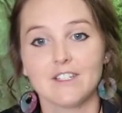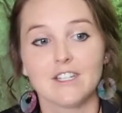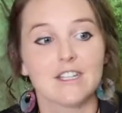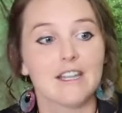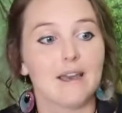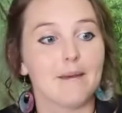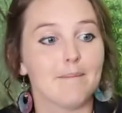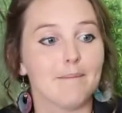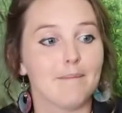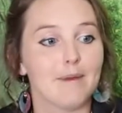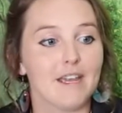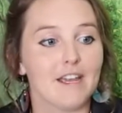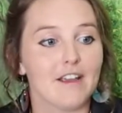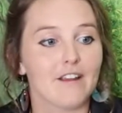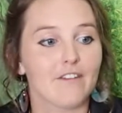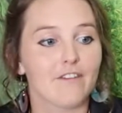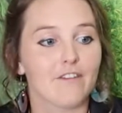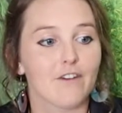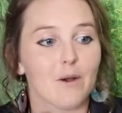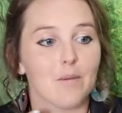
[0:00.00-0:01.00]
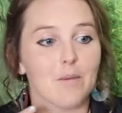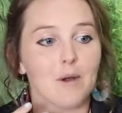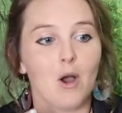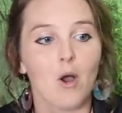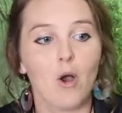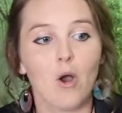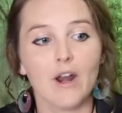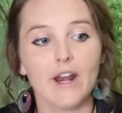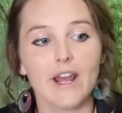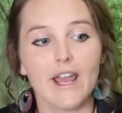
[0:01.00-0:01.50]
to them being from a
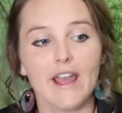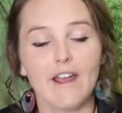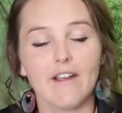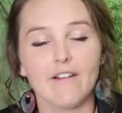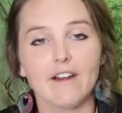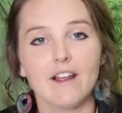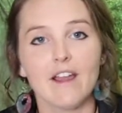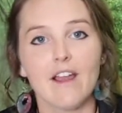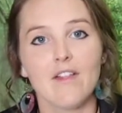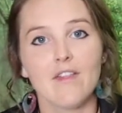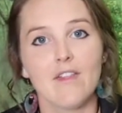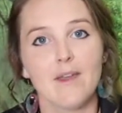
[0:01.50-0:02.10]
hot area,